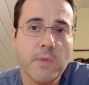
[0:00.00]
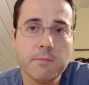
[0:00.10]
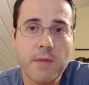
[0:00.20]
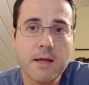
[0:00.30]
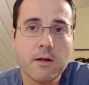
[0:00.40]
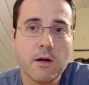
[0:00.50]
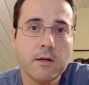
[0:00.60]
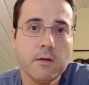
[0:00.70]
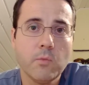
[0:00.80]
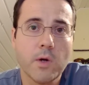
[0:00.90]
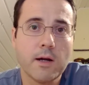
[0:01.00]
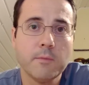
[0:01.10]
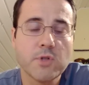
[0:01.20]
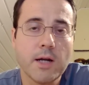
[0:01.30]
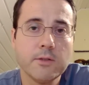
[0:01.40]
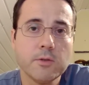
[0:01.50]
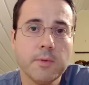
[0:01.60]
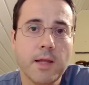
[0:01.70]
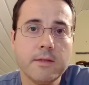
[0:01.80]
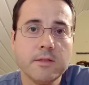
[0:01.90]
my garden where I'm trying to
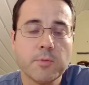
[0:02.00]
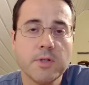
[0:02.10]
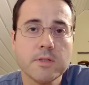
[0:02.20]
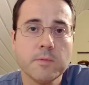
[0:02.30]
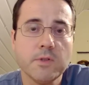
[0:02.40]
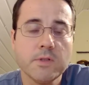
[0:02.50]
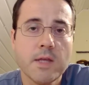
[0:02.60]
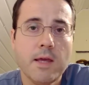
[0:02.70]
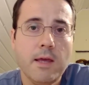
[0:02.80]
apply these principles